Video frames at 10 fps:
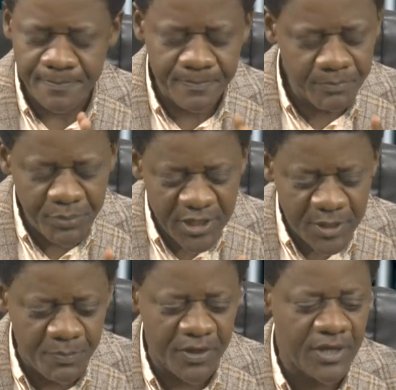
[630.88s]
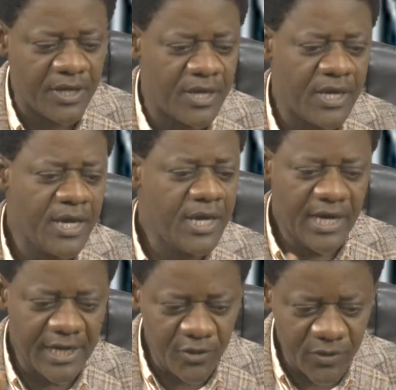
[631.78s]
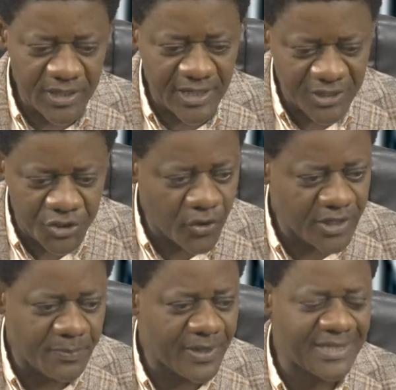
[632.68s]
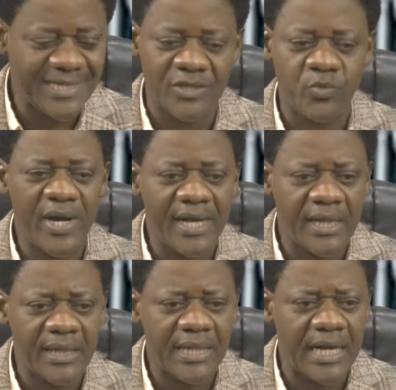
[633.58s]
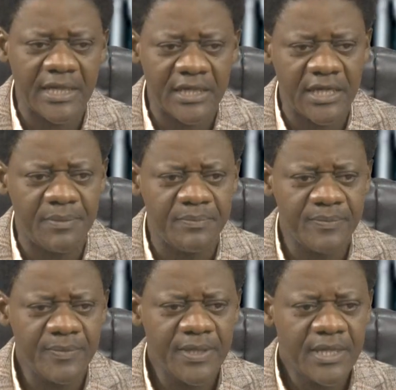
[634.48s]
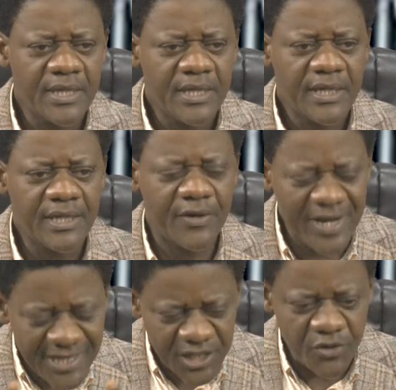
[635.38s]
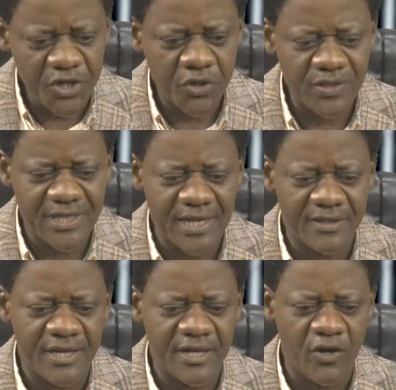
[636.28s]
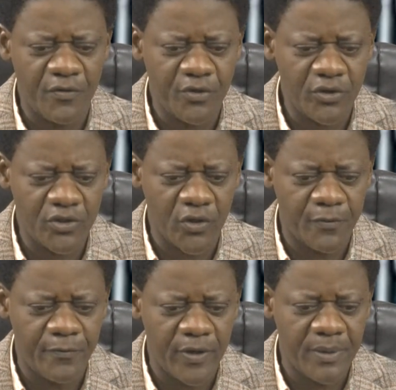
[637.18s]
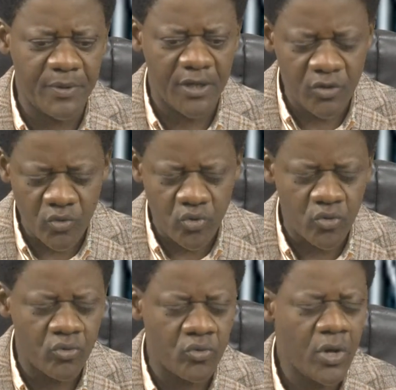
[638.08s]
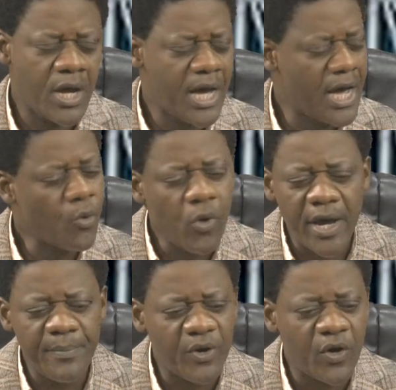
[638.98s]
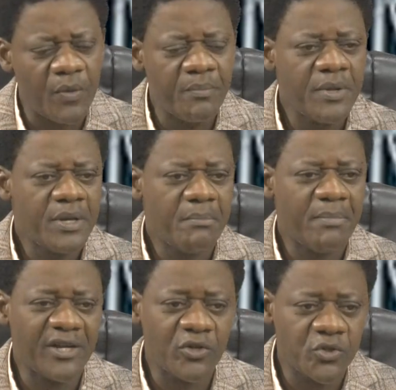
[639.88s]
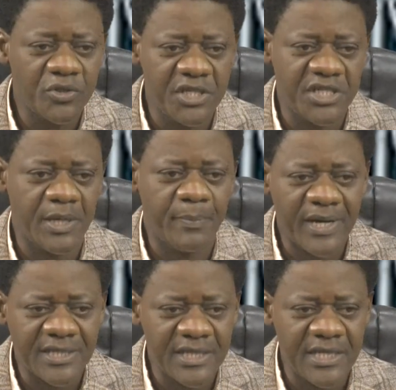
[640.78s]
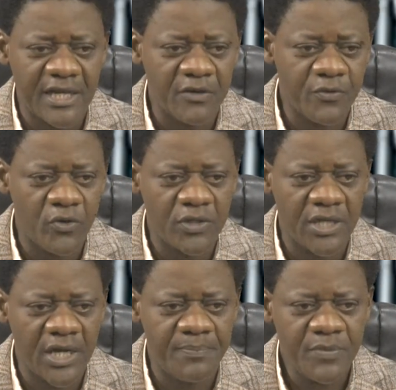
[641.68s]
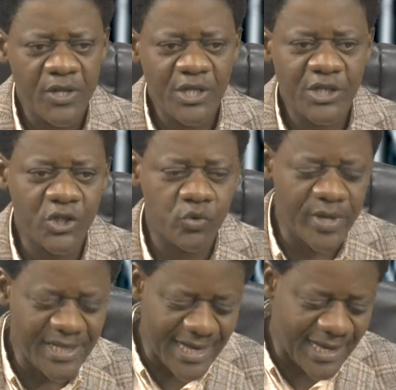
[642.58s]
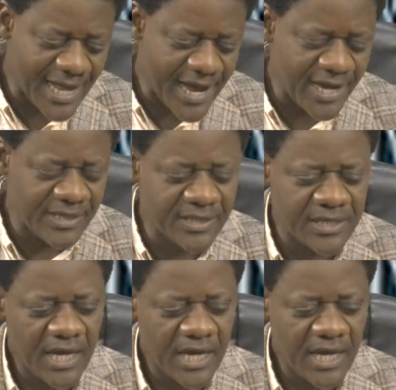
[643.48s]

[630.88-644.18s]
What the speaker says: PDP. Edo State has joined the party as well. And there are insinuations that the governors of Enugu, Akwa Ibom might also ditch their party and, of course, swing the alliance